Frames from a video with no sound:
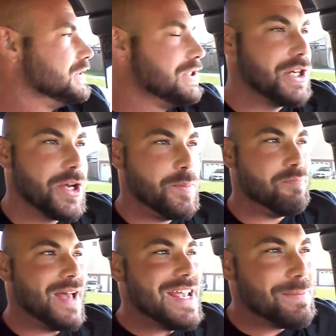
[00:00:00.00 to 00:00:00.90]
you know,
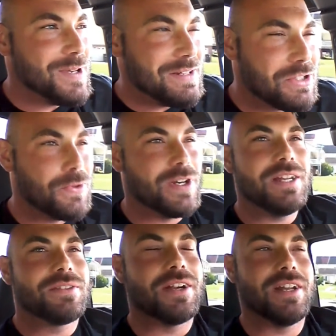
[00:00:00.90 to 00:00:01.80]
maybe
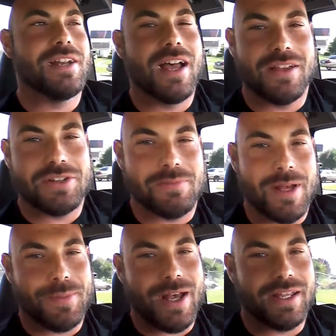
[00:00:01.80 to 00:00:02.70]
$20-$30 in
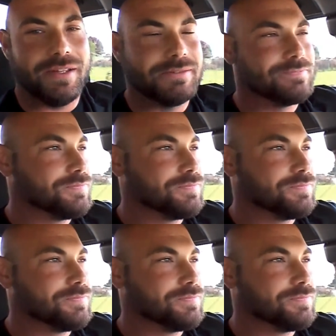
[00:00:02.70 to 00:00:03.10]
my pocket.